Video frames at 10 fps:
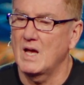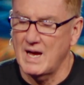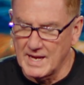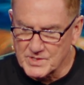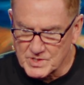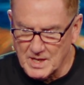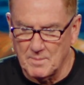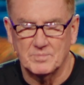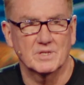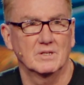I
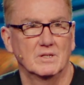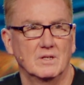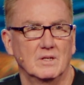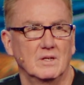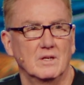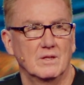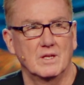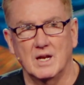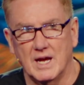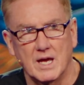accept
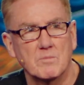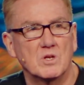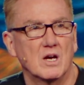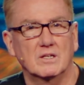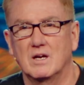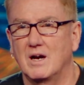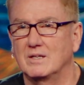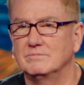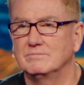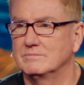that I am not
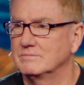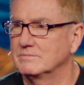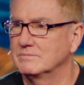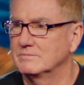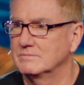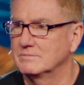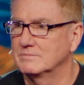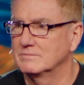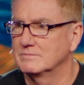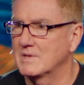God.
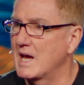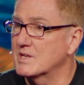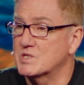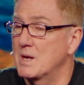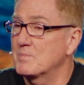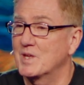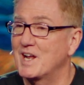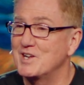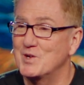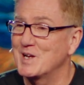I accept that
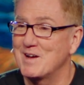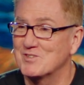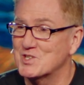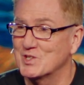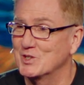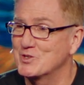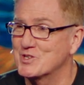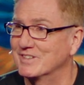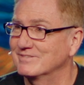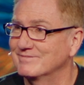I don't have a
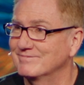solution.